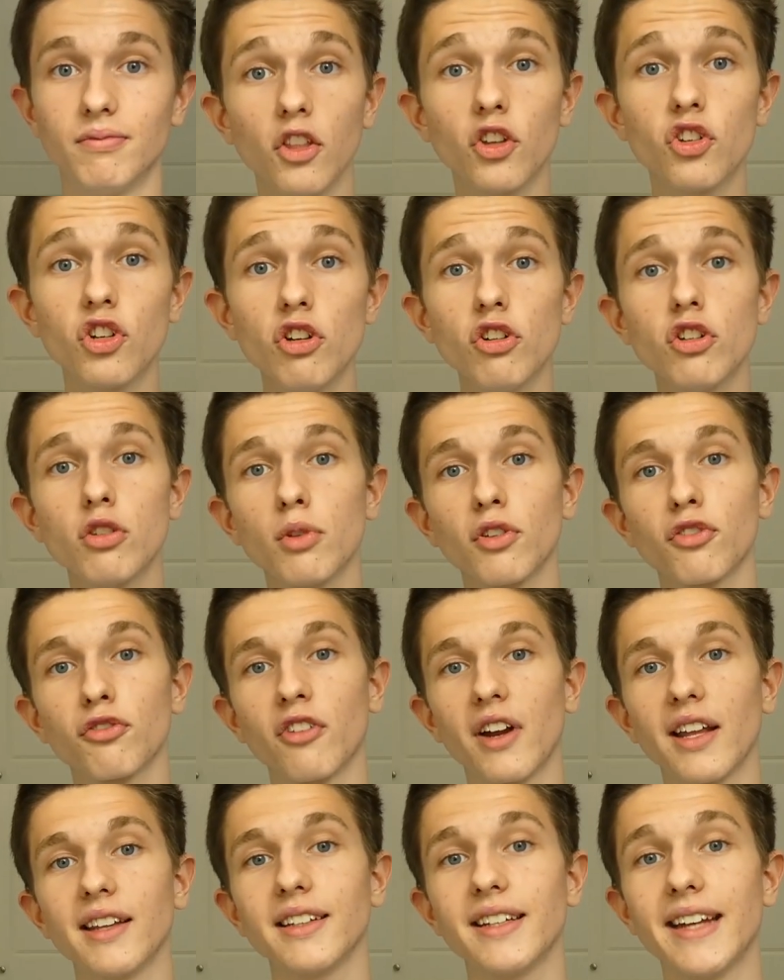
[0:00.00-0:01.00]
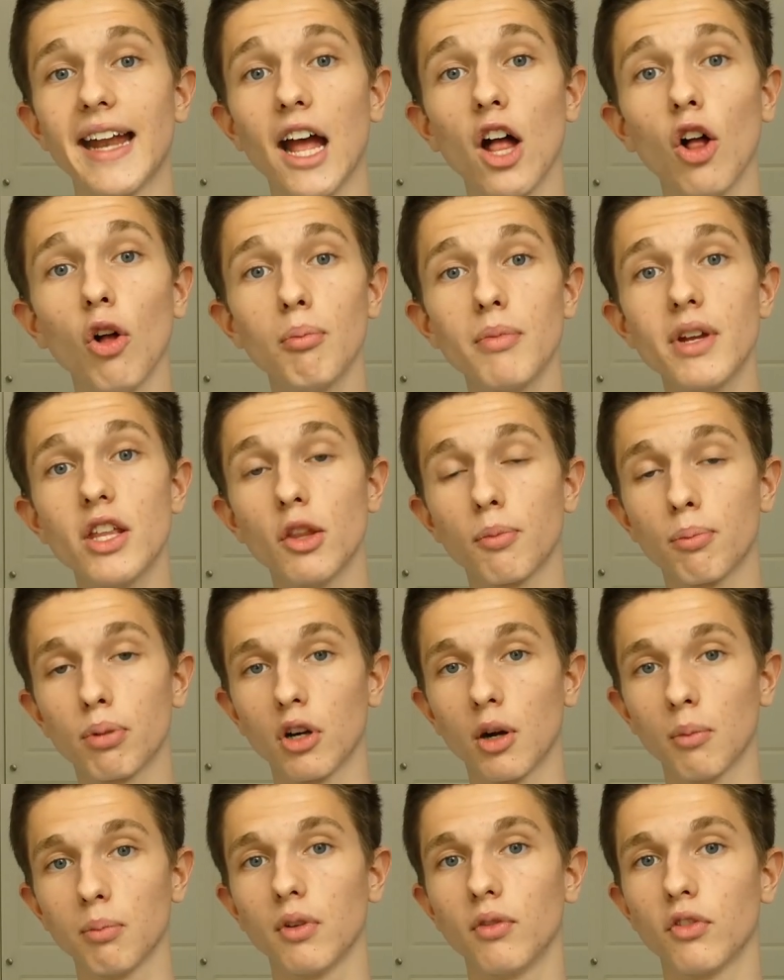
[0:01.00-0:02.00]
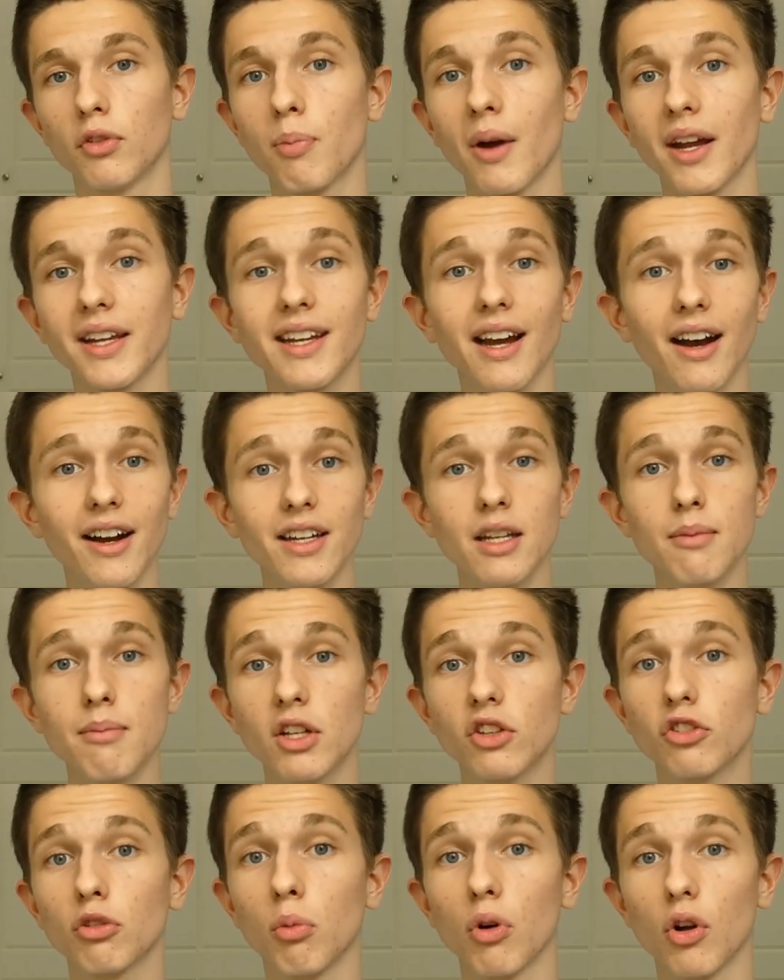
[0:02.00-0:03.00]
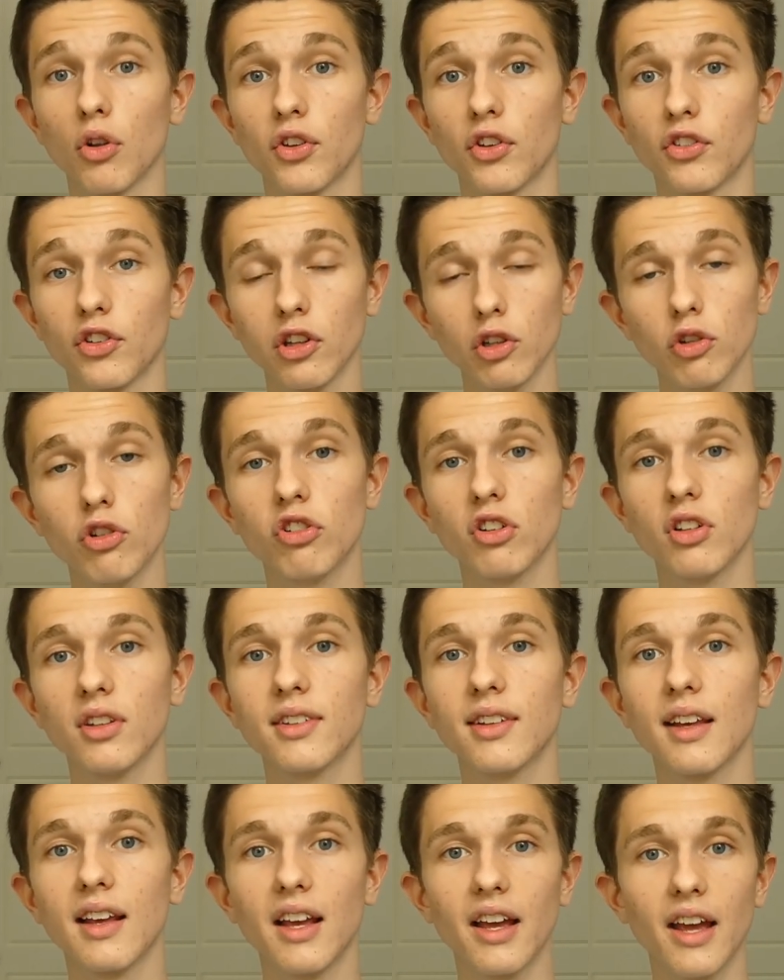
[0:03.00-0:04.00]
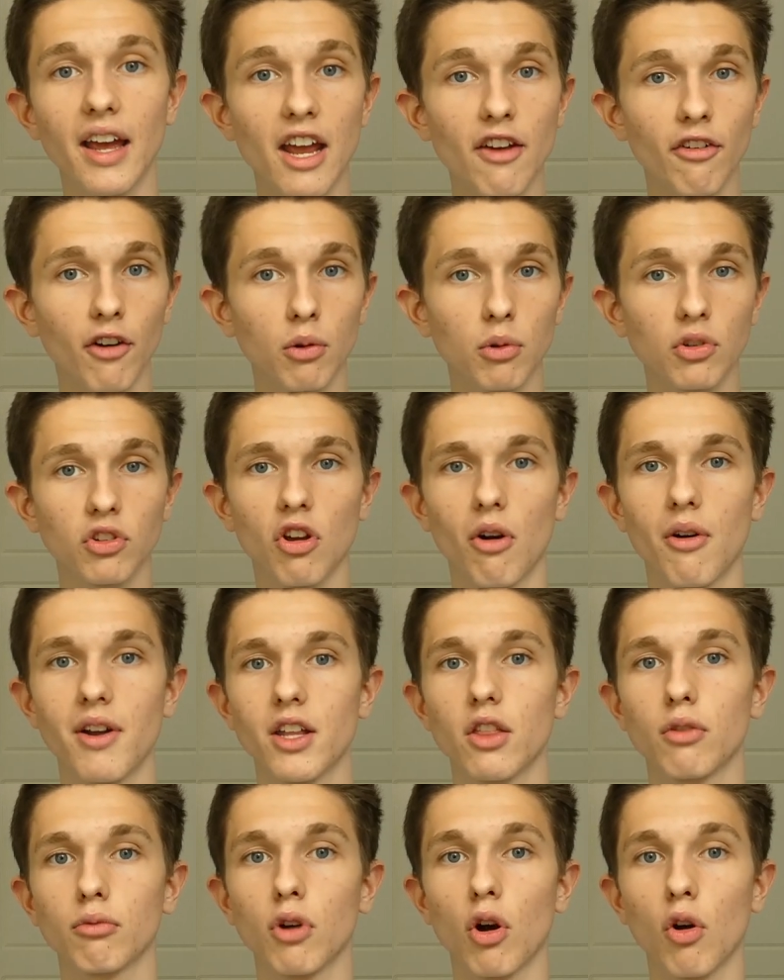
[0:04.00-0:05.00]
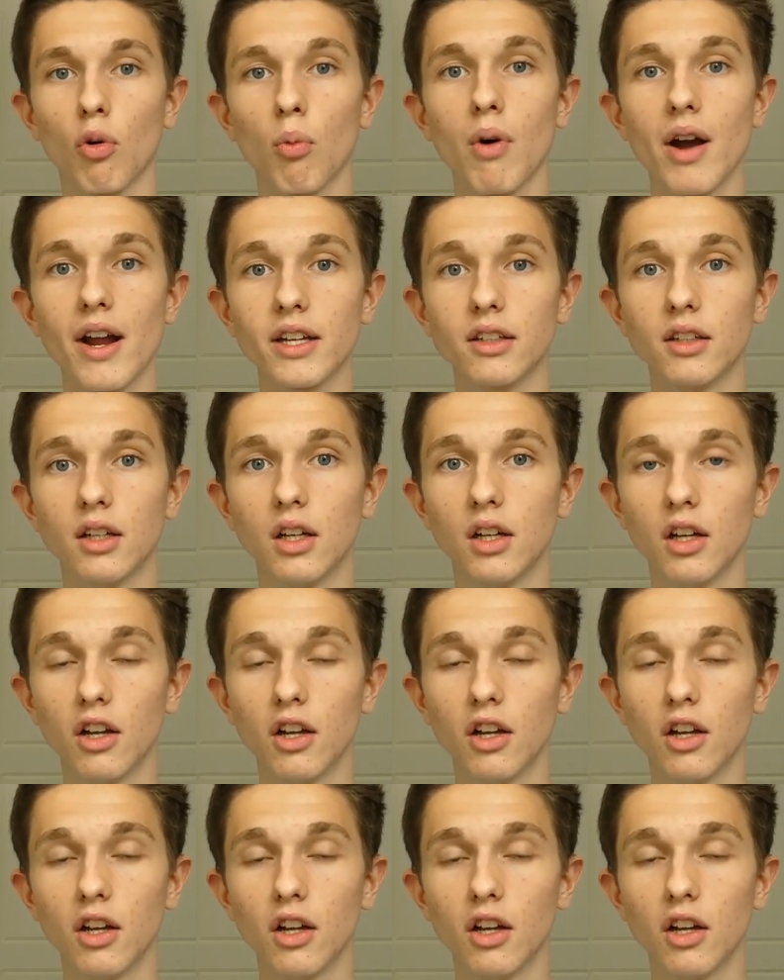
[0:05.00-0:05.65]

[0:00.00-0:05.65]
The tutor was friendly and helped me in the problems by guiding me towards the solutions if I was going in the wrong way.